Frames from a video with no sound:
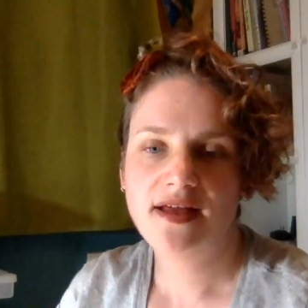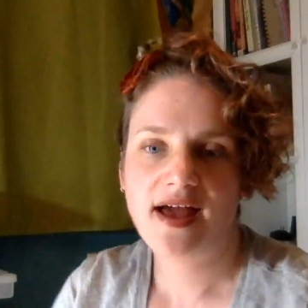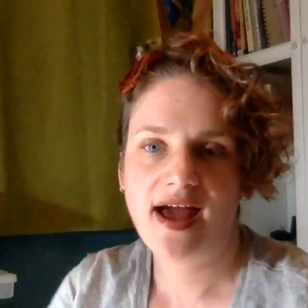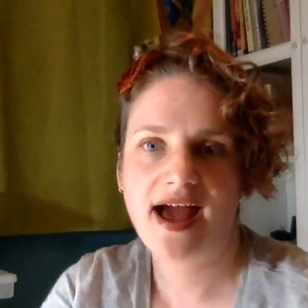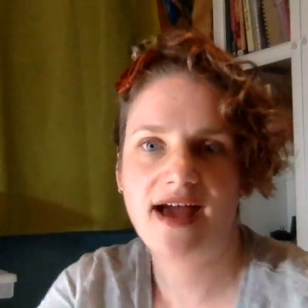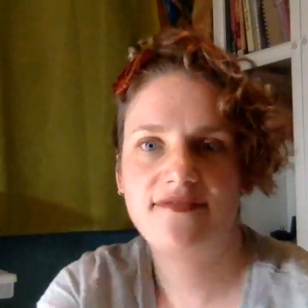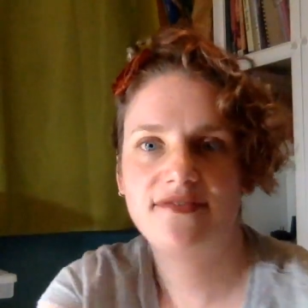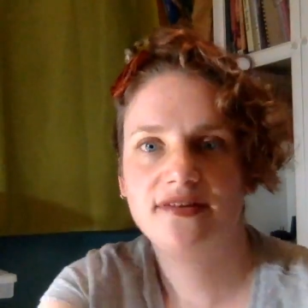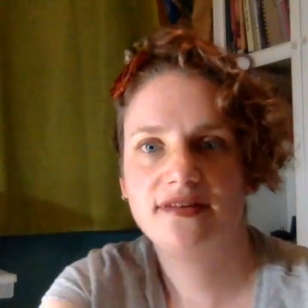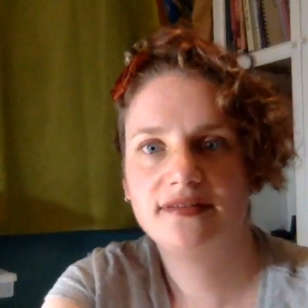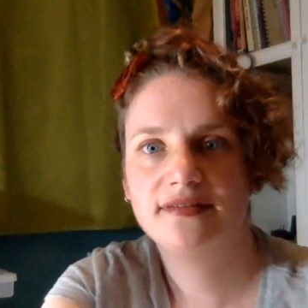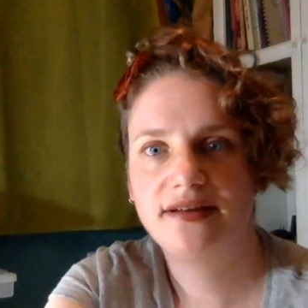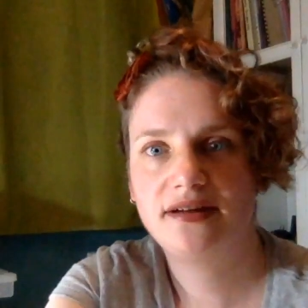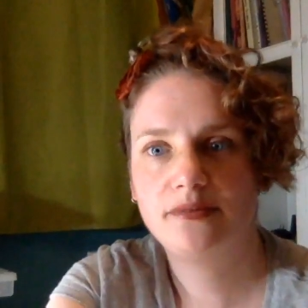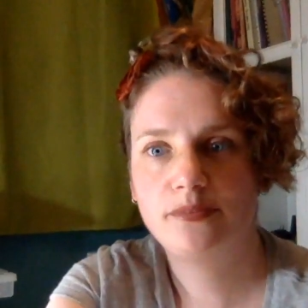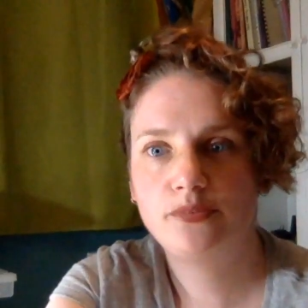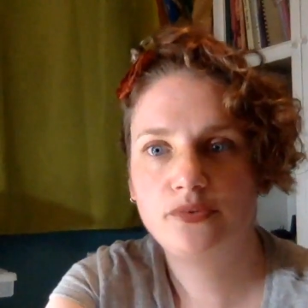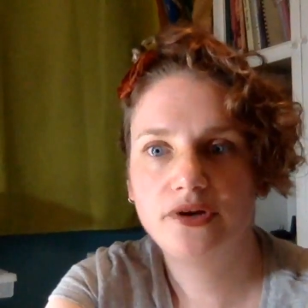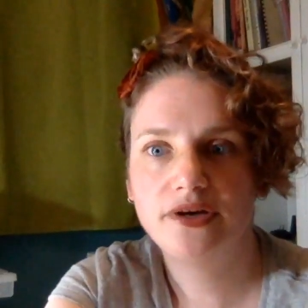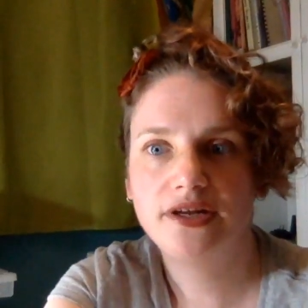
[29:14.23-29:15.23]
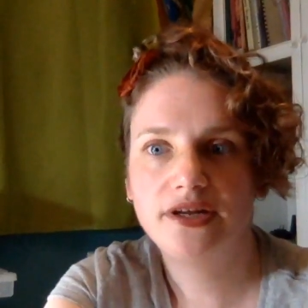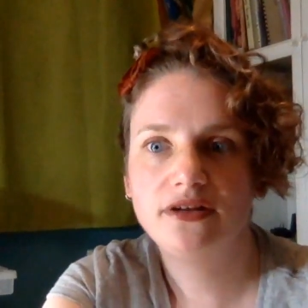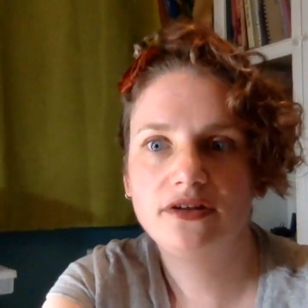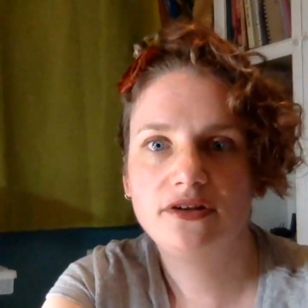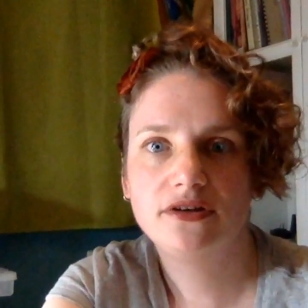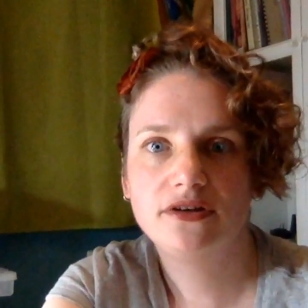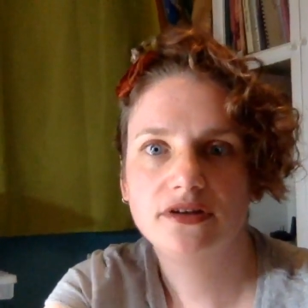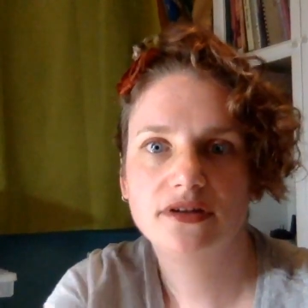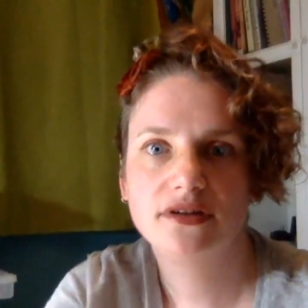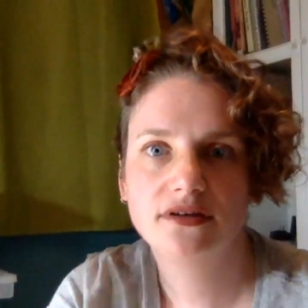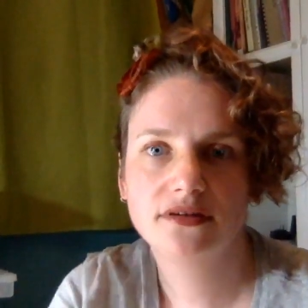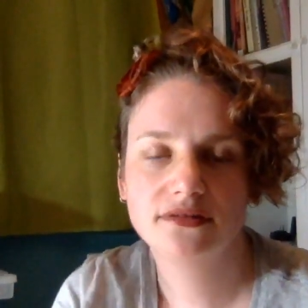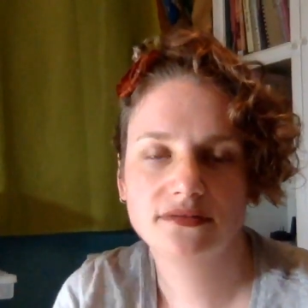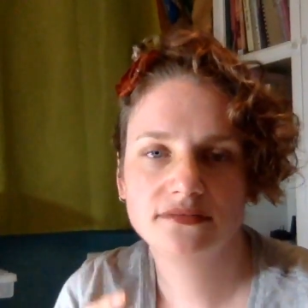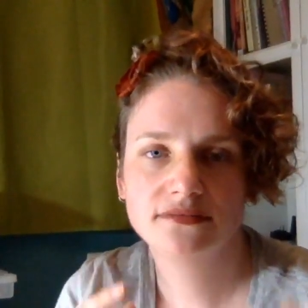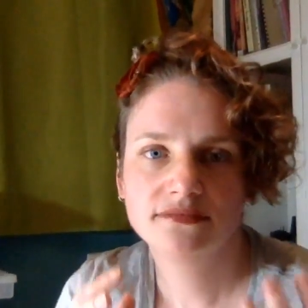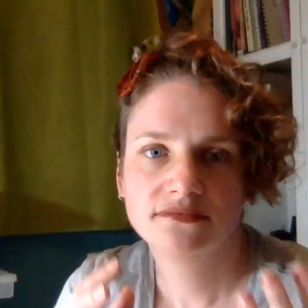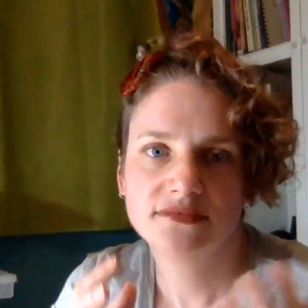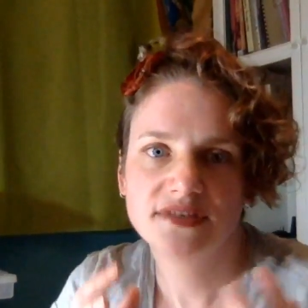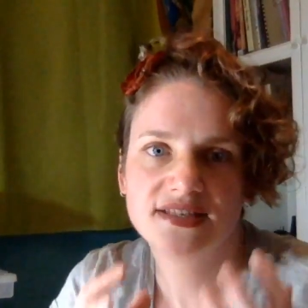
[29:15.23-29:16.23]
having like a pretty good
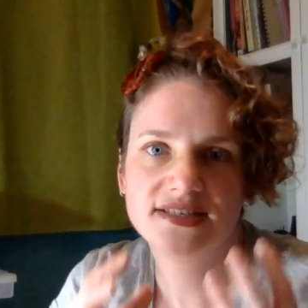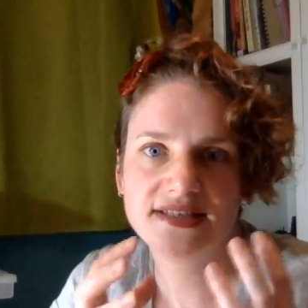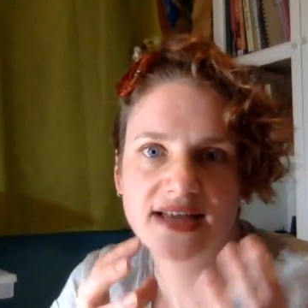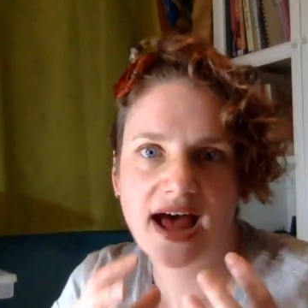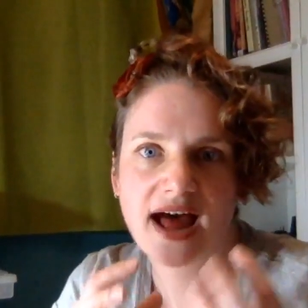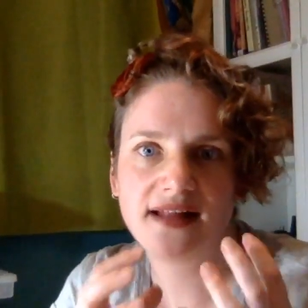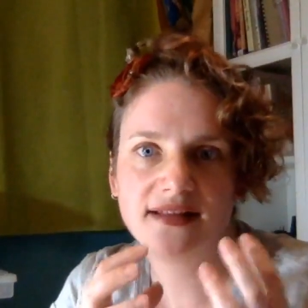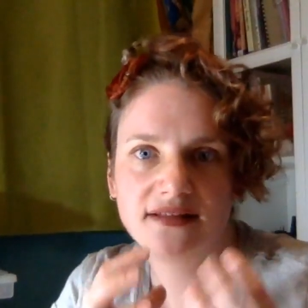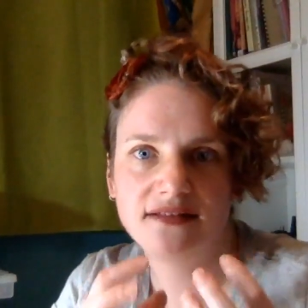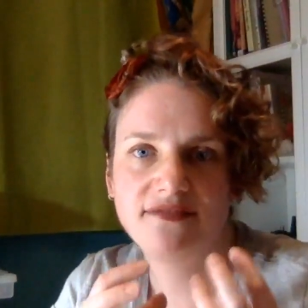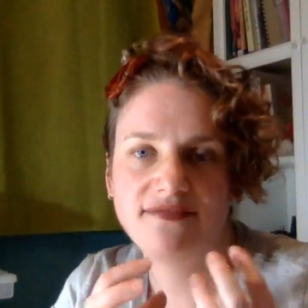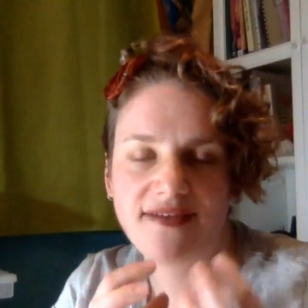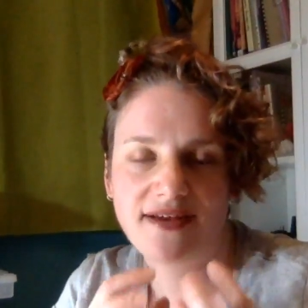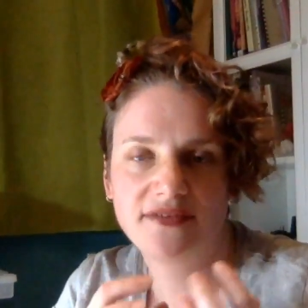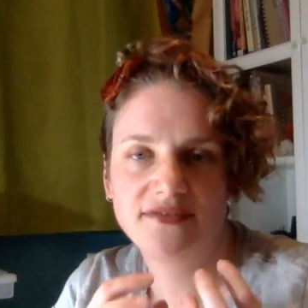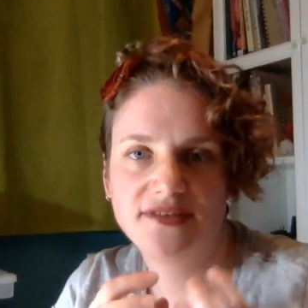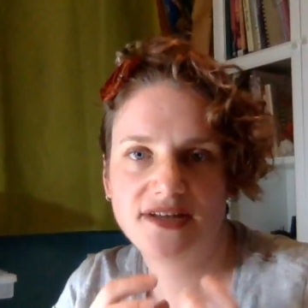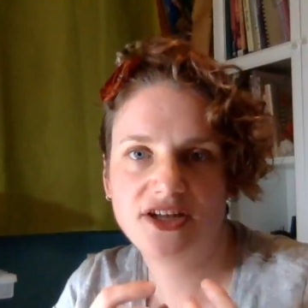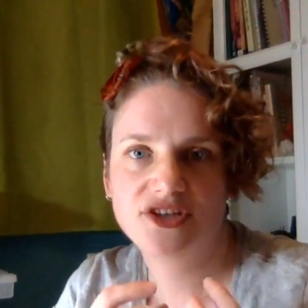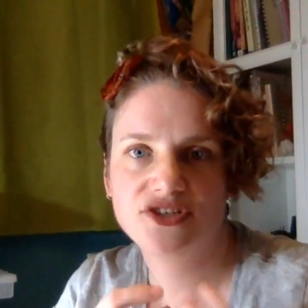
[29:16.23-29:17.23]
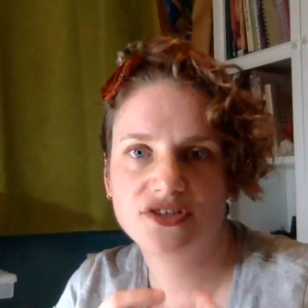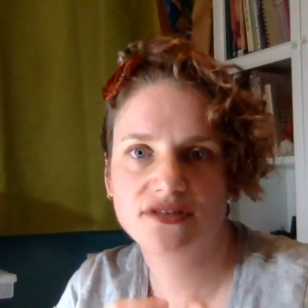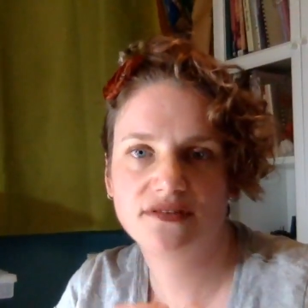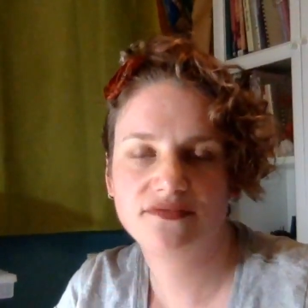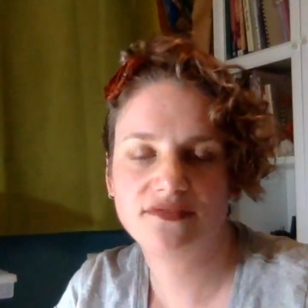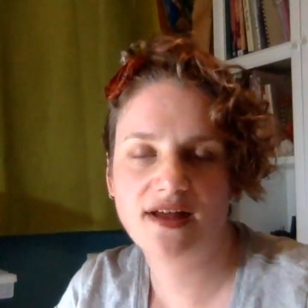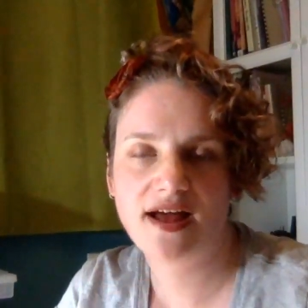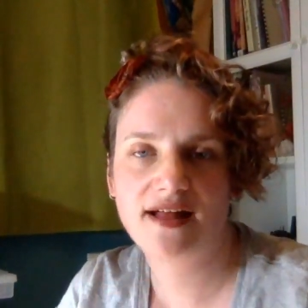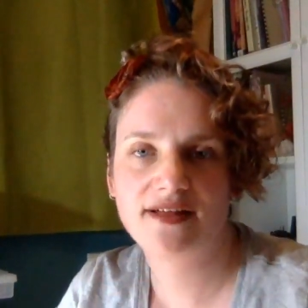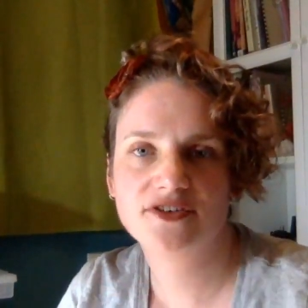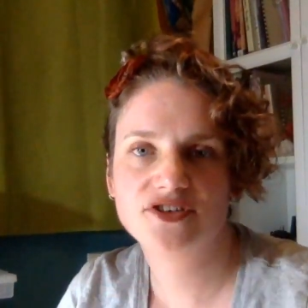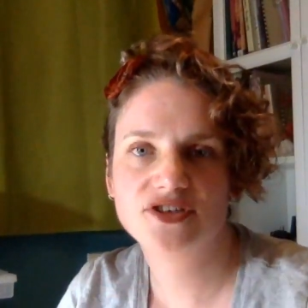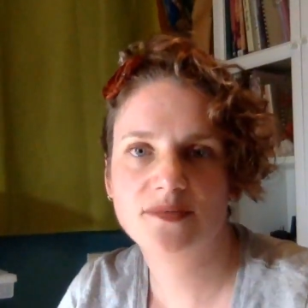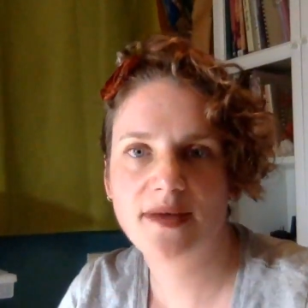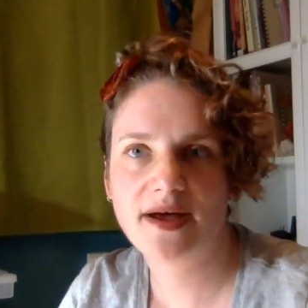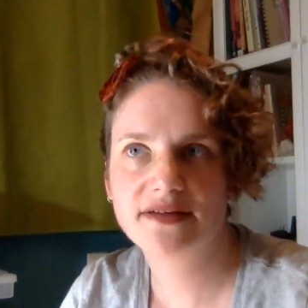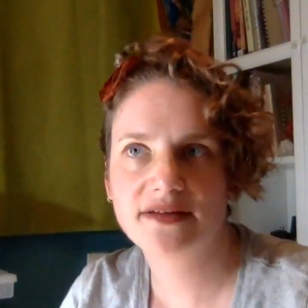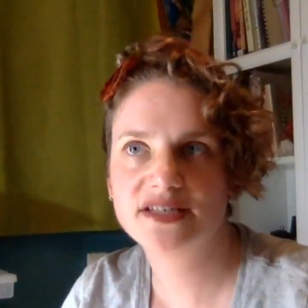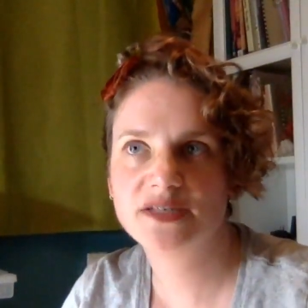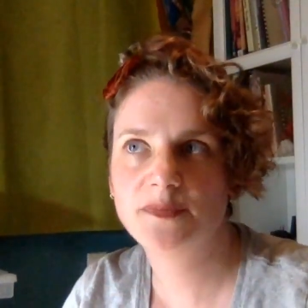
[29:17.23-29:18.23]
solid foundation of knowledge
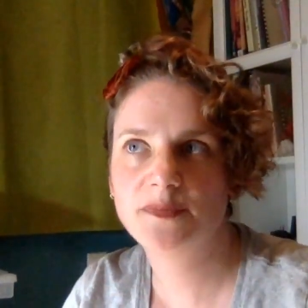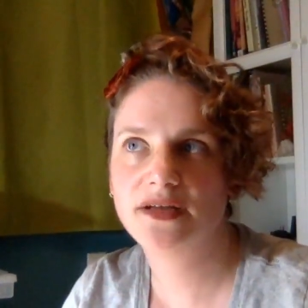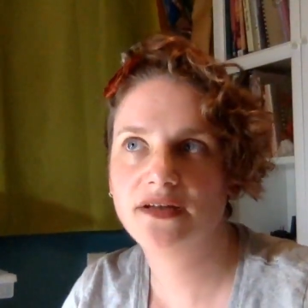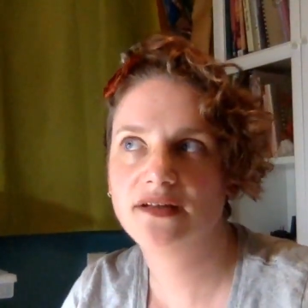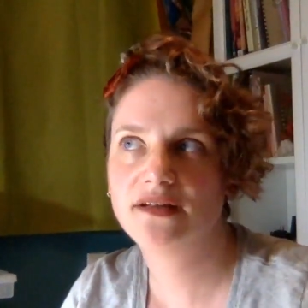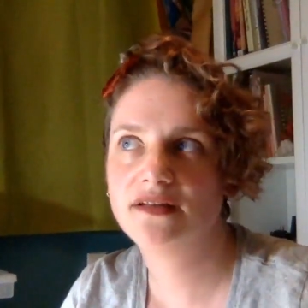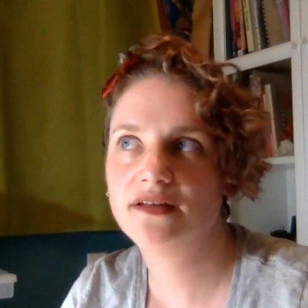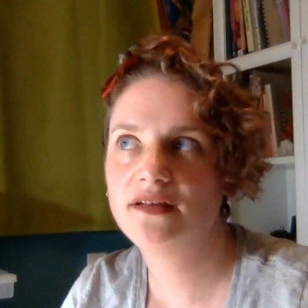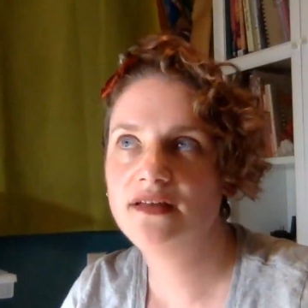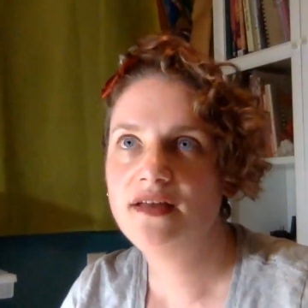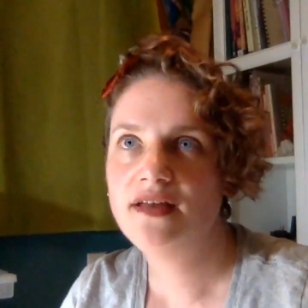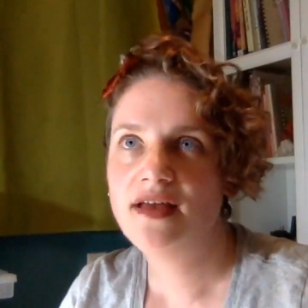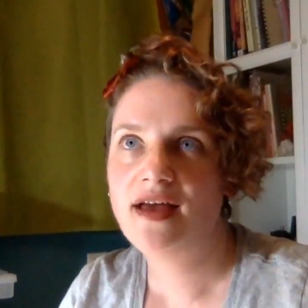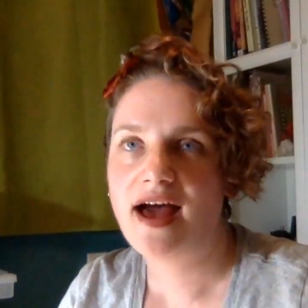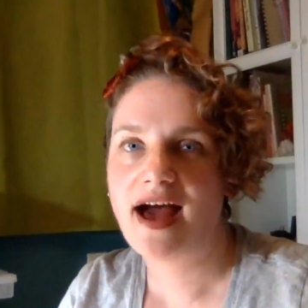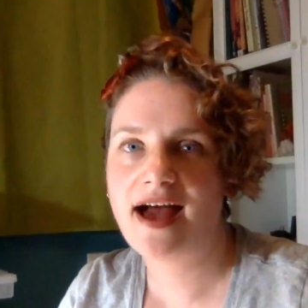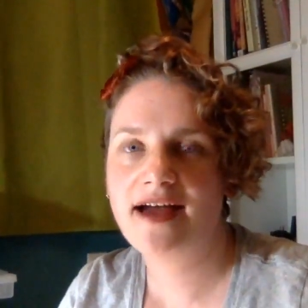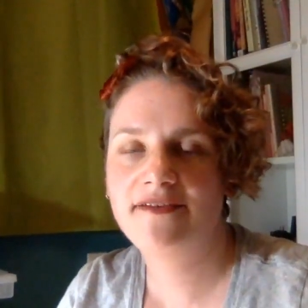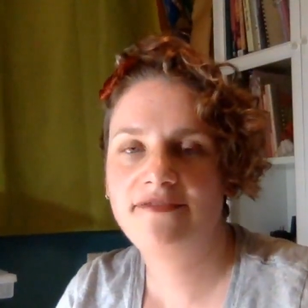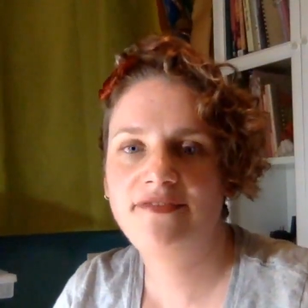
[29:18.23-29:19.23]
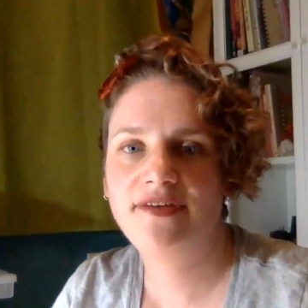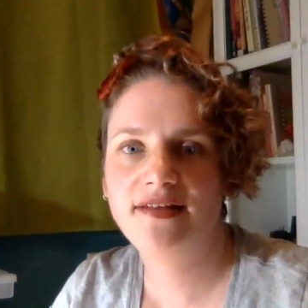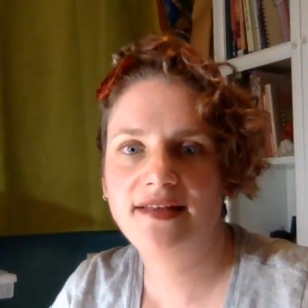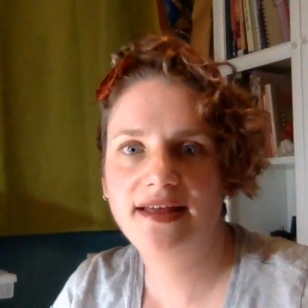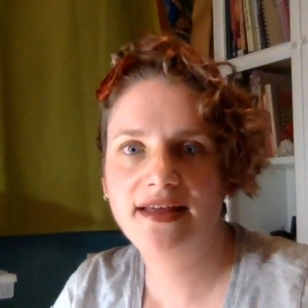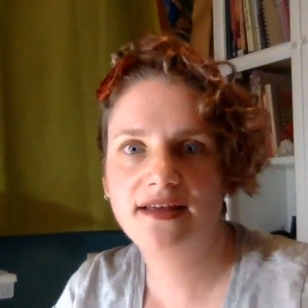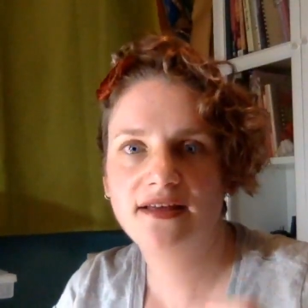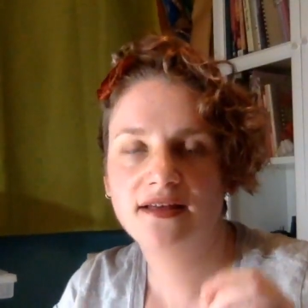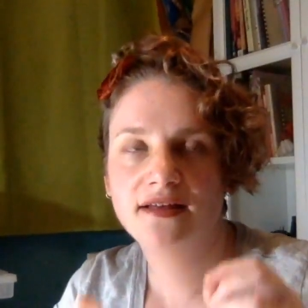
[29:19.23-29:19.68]
about spinning, I feel like